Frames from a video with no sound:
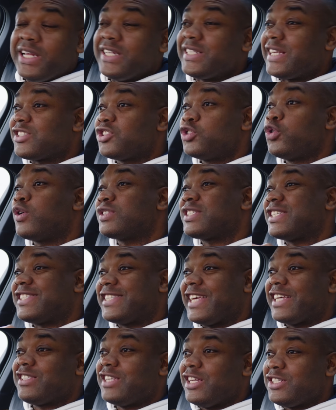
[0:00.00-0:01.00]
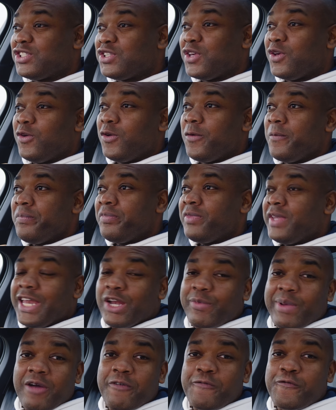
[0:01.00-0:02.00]
It does 0 to 62 in
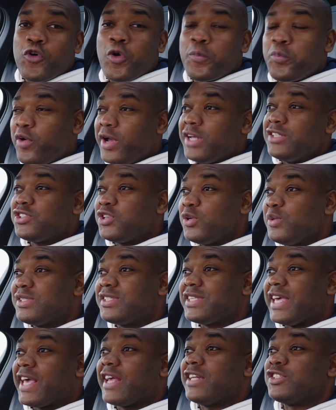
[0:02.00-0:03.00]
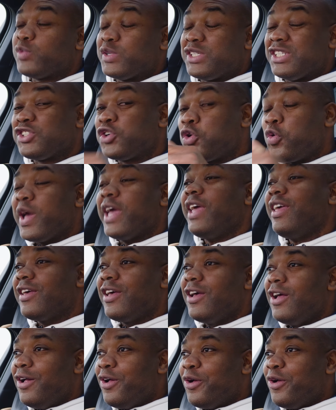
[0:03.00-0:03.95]
around 4.2 seconds, which is quick,